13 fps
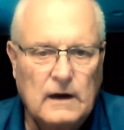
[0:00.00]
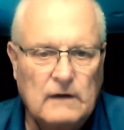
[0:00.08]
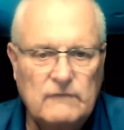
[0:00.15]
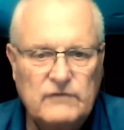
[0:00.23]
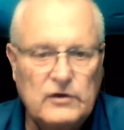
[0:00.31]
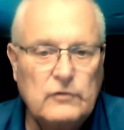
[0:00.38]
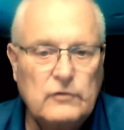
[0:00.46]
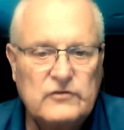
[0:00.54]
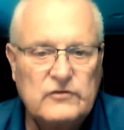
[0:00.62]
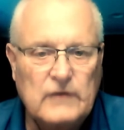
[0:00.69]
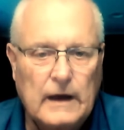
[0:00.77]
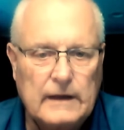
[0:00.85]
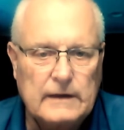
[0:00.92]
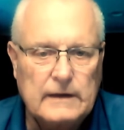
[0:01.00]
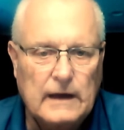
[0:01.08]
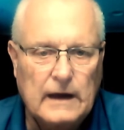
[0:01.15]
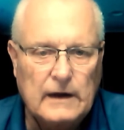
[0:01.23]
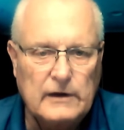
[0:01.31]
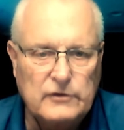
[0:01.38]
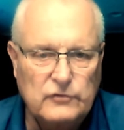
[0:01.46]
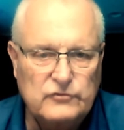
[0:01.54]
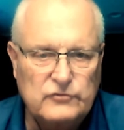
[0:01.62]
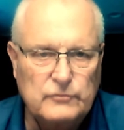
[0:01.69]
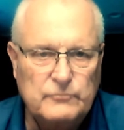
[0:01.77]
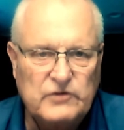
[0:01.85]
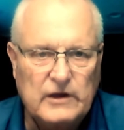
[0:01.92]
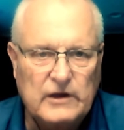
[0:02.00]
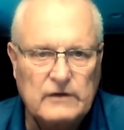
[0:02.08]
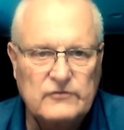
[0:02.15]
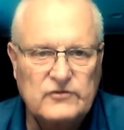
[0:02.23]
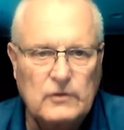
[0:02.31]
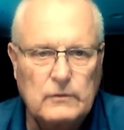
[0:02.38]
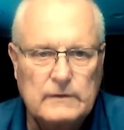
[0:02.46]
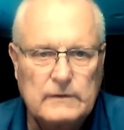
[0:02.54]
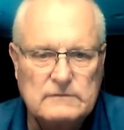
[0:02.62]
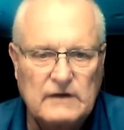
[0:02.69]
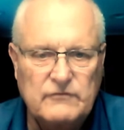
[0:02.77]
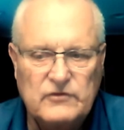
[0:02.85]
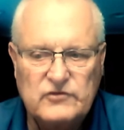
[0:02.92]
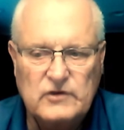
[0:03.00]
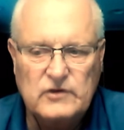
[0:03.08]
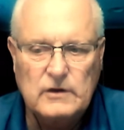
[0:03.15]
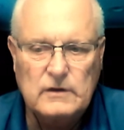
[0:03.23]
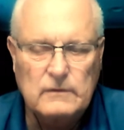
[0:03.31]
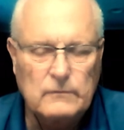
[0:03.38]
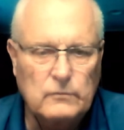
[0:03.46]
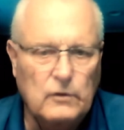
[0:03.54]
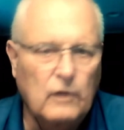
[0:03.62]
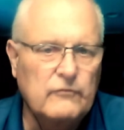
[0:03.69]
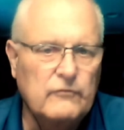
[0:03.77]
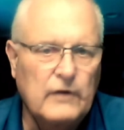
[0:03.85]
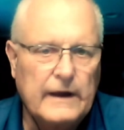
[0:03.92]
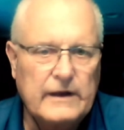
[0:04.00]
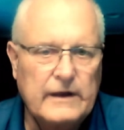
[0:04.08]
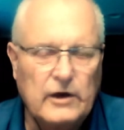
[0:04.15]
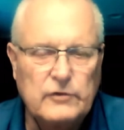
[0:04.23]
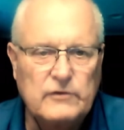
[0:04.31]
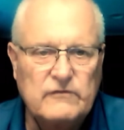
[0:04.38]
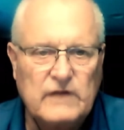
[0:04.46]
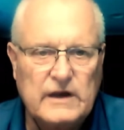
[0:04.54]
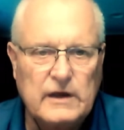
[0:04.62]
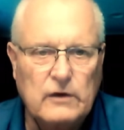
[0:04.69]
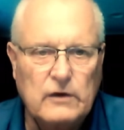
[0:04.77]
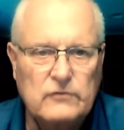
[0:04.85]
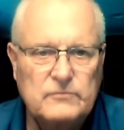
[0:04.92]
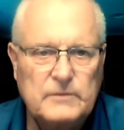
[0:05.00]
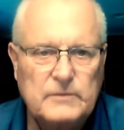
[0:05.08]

views on our YouTube channel. So life is good. We're over 800 videos